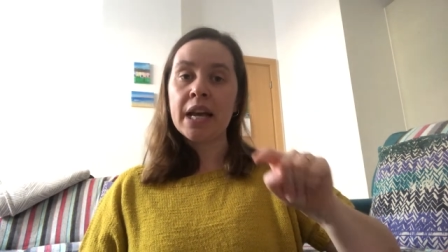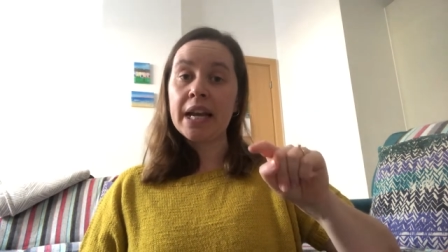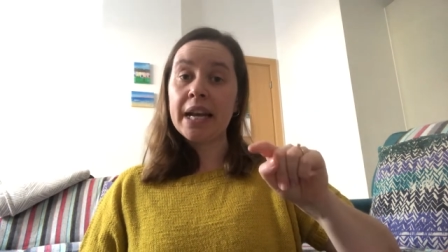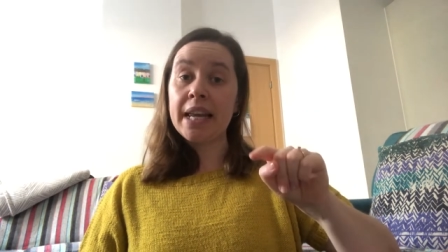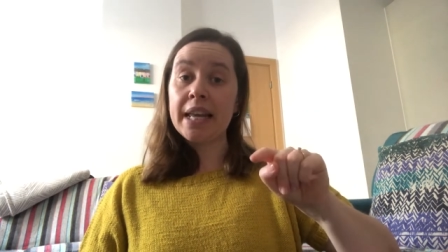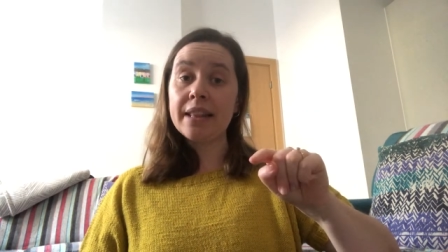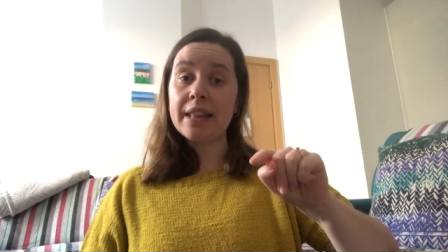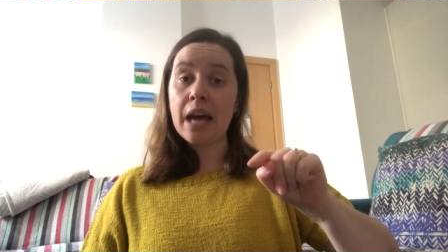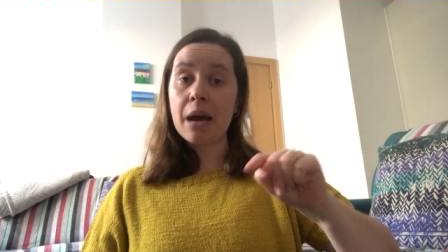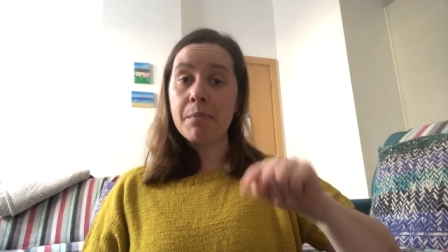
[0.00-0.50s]

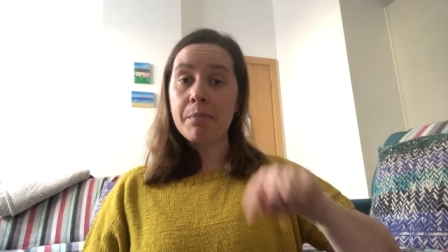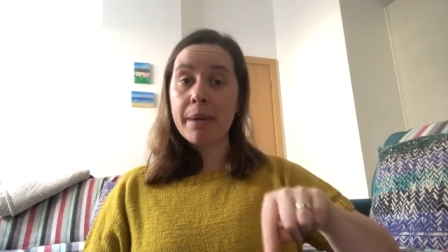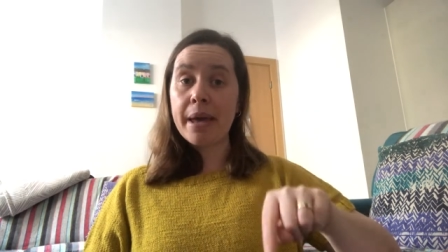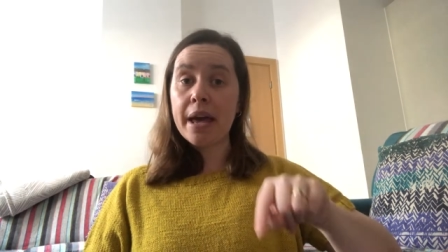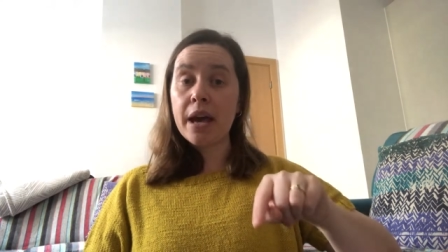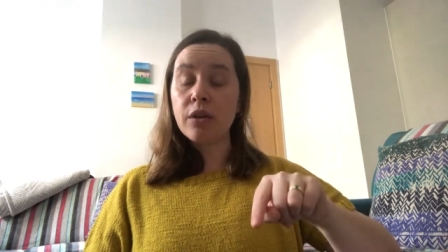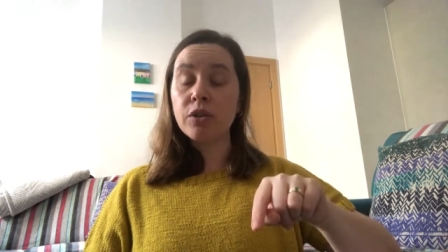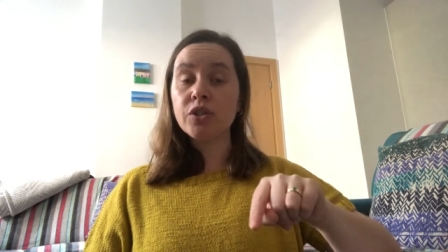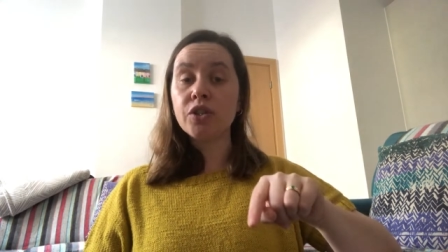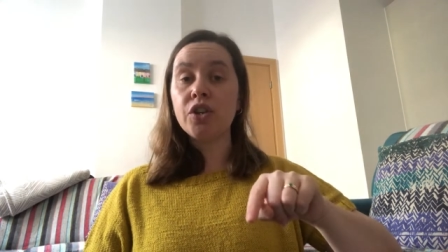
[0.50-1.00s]
click that
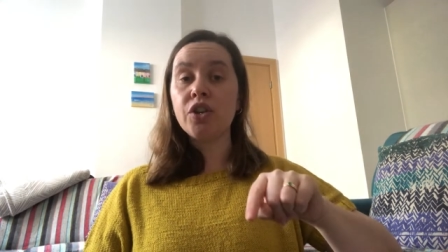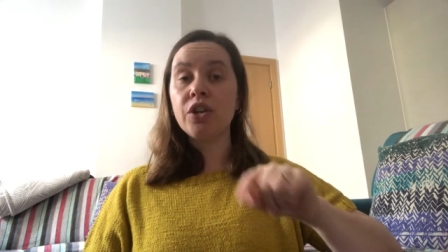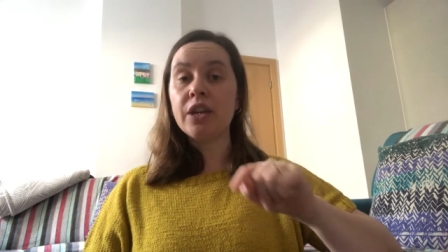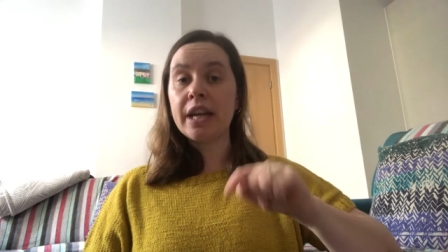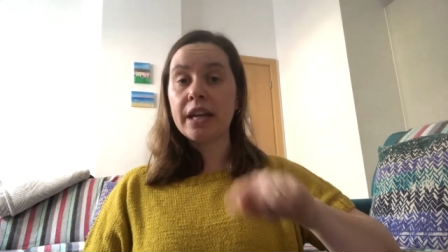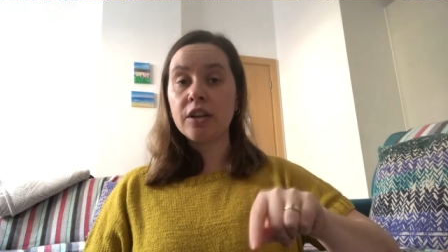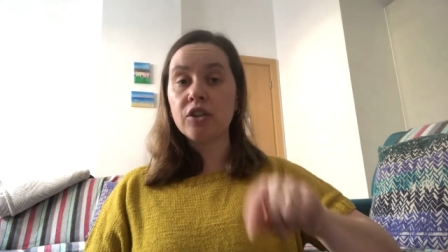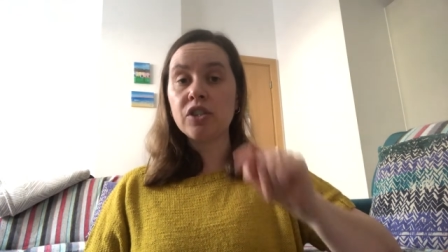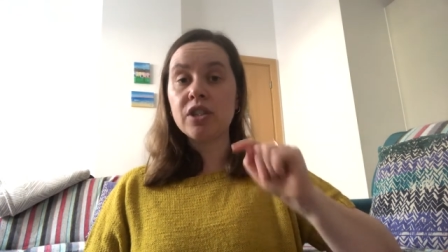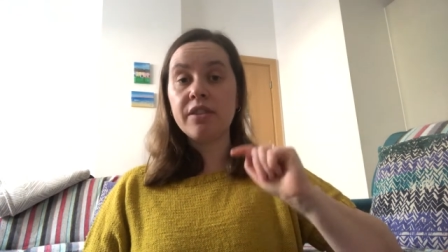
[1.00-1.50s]
bell so you
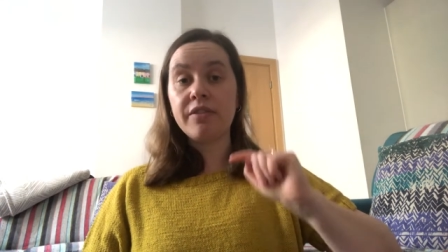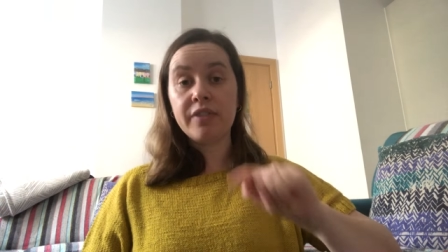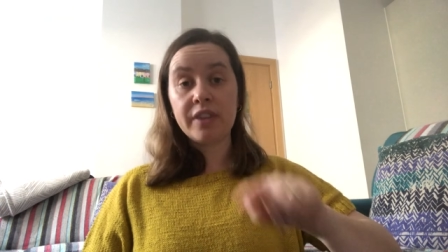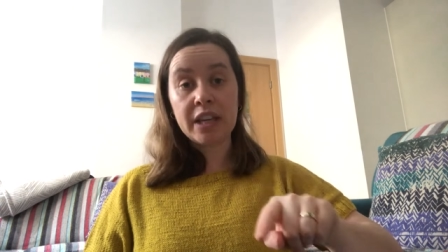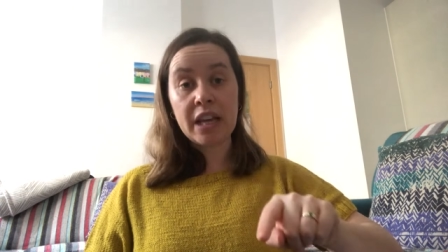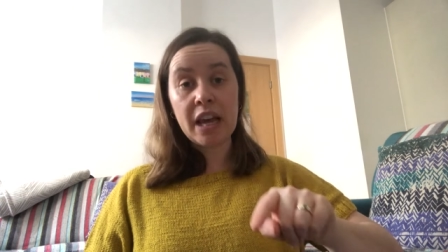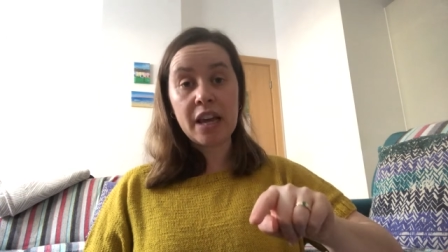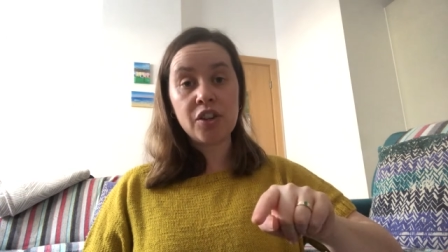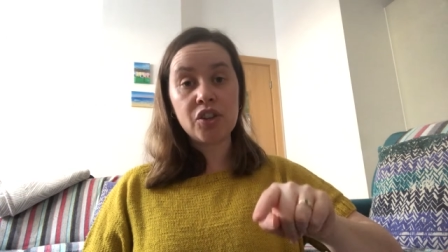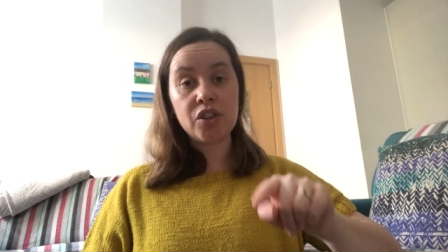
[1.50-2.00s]
get
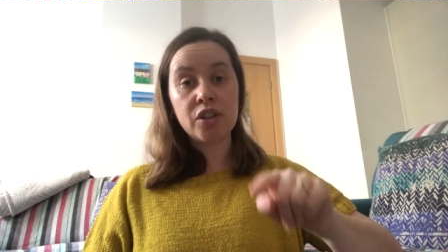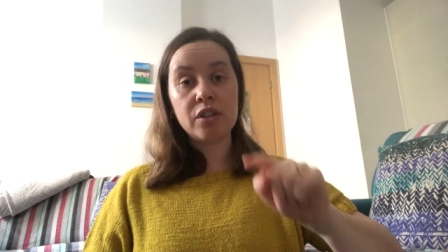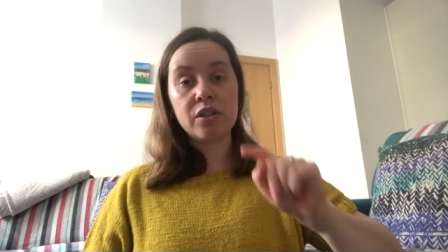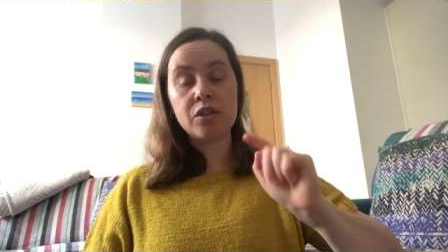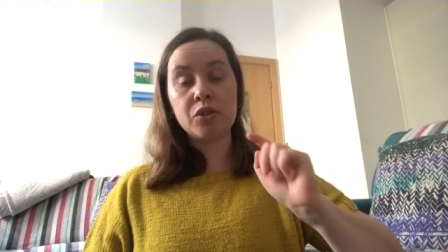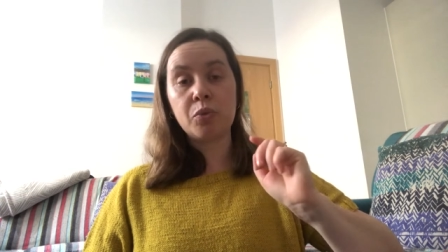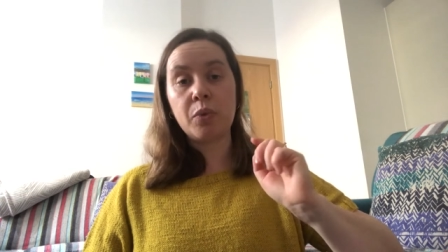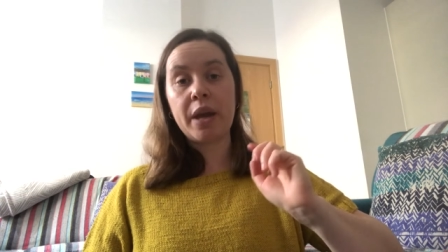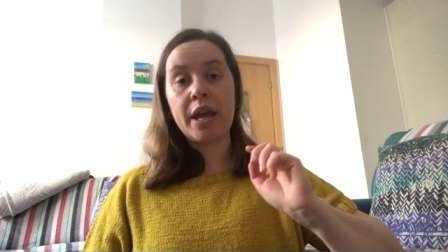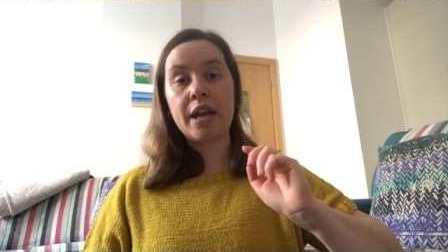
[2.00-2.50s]

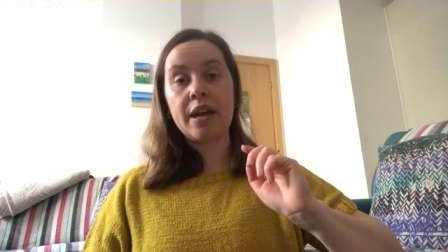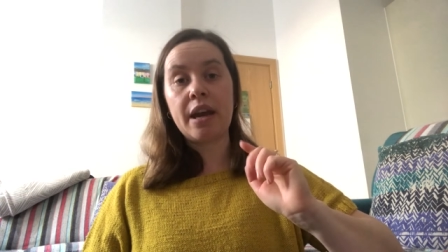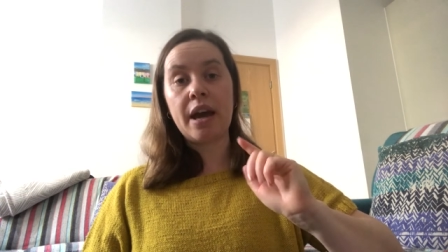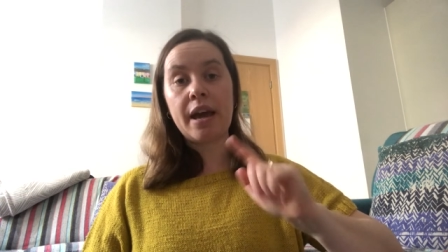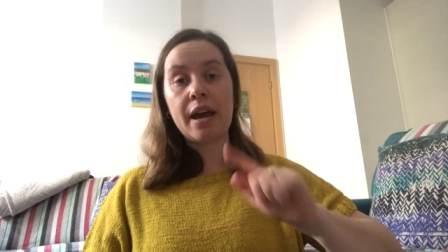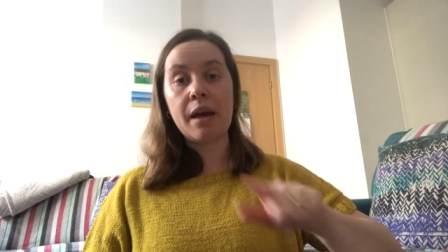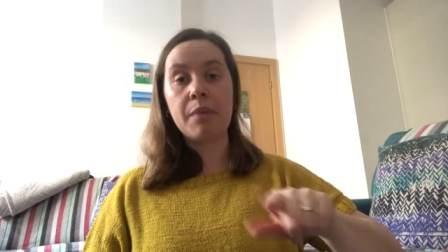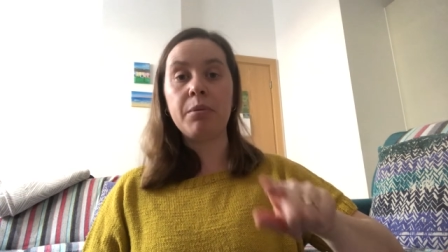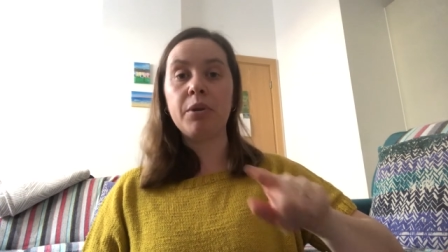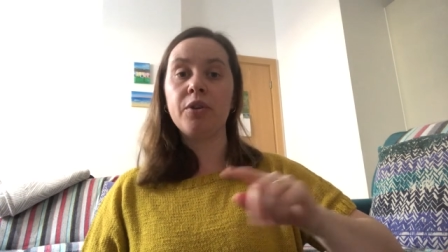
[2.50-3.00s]
notifications when
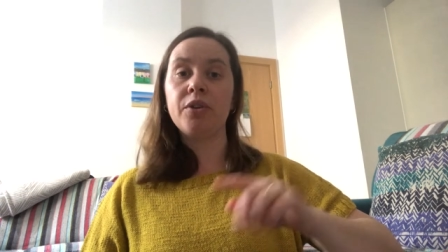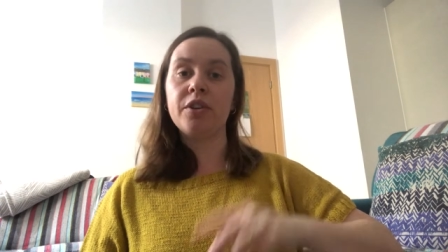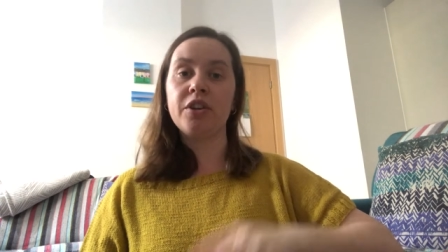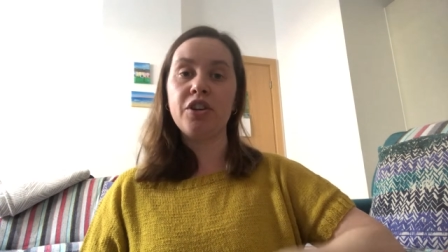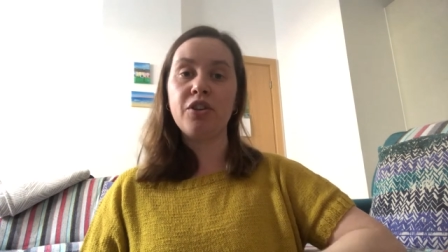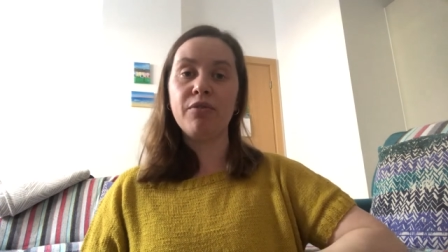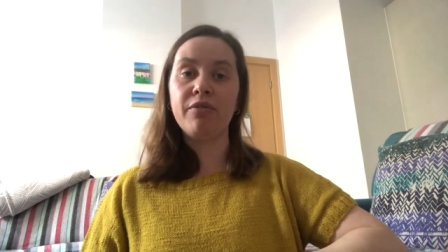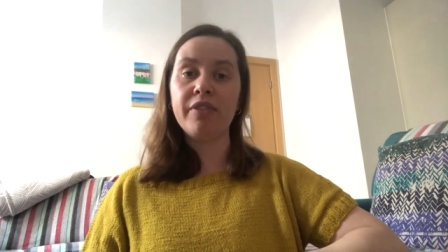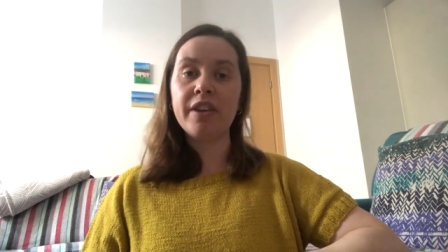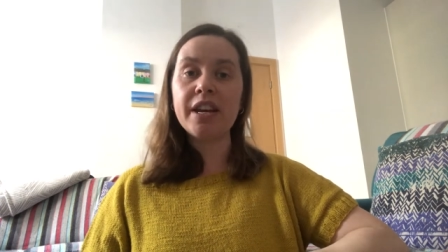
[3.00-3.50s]
i upload a
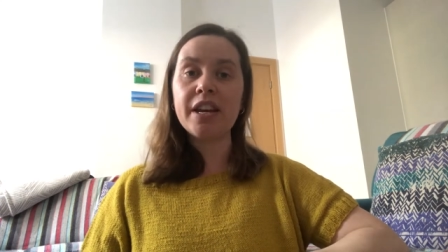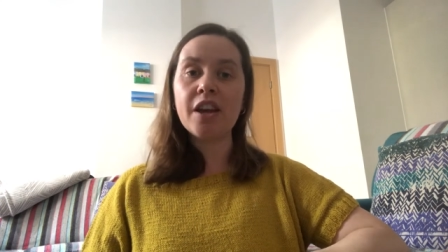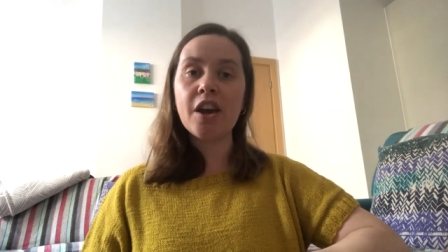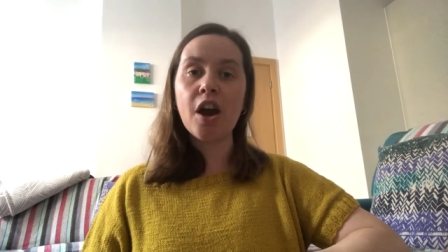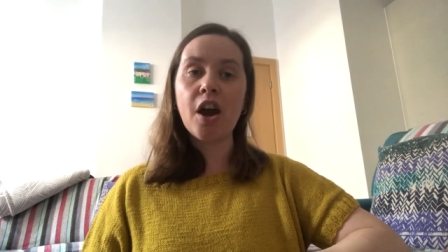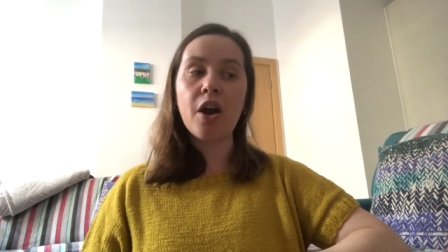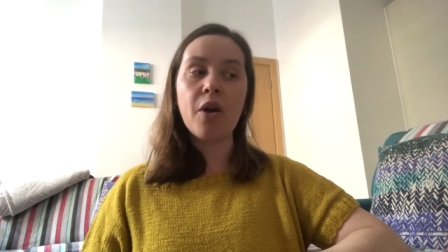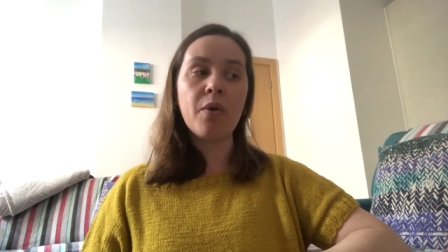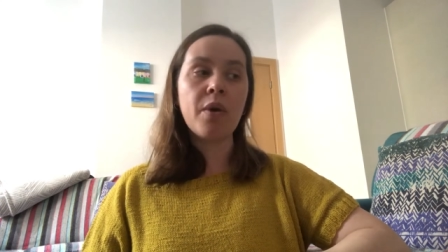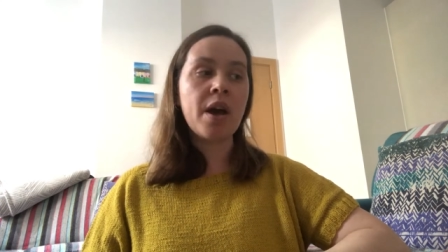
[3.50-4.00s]
new
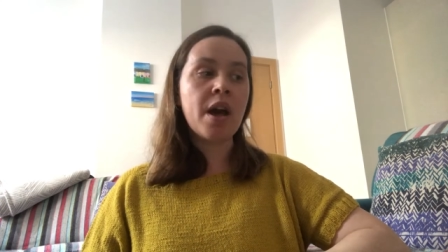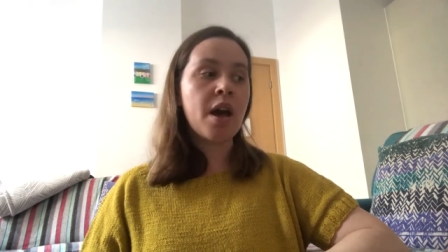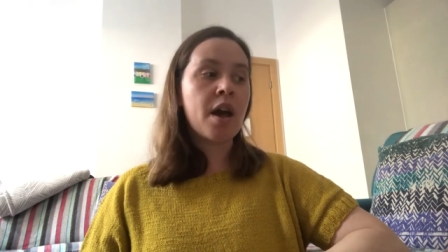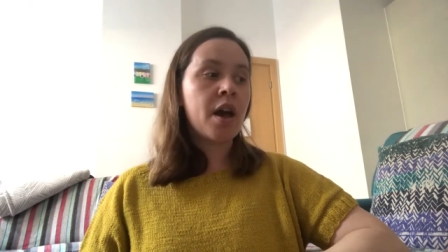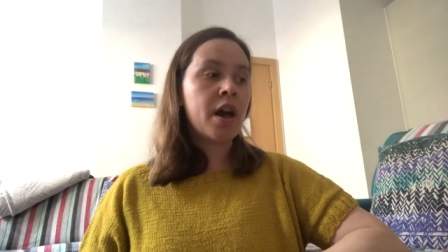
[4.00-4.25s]
video